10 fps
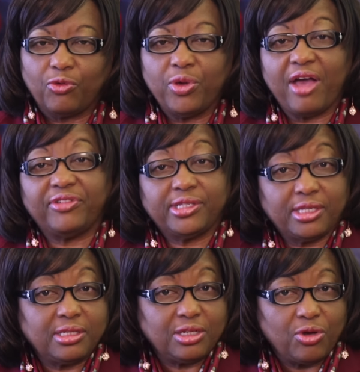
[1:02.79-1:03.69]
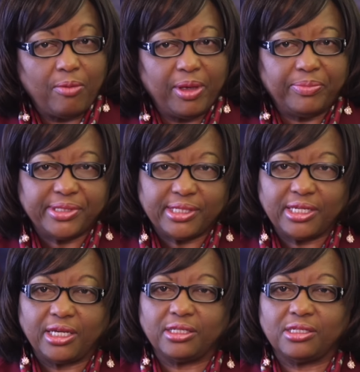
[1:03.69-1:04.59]
We have assisted our member
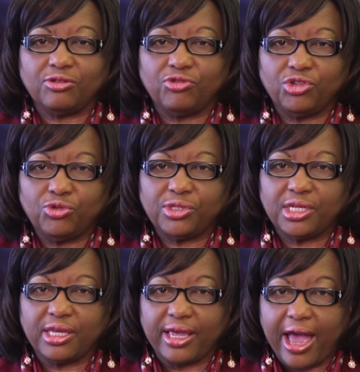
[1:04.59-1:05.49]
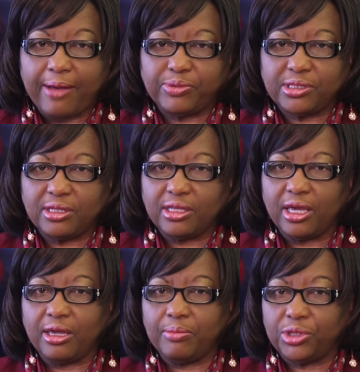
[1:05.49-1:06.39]
states in reducing gaps in
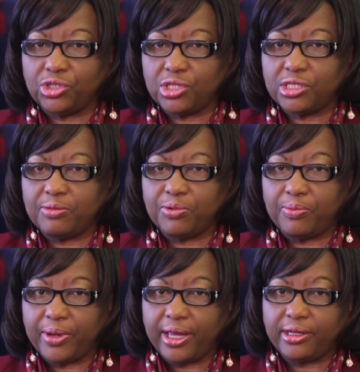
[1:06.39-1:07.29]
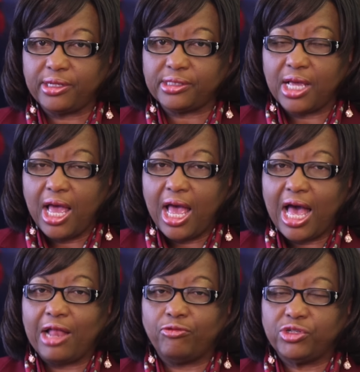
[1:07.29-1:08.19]
their emergency preparedness
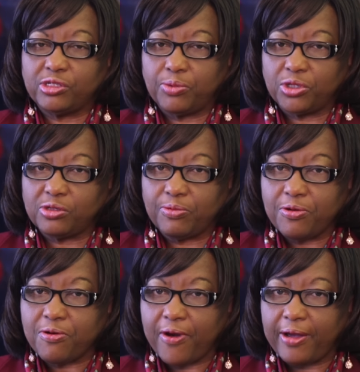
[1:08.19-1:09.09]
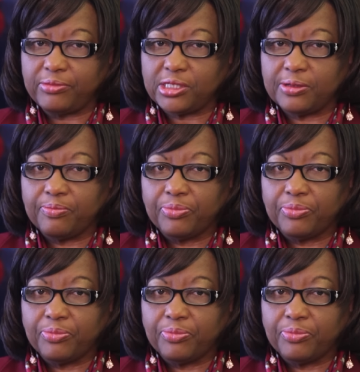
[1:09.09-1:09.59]
and response programs,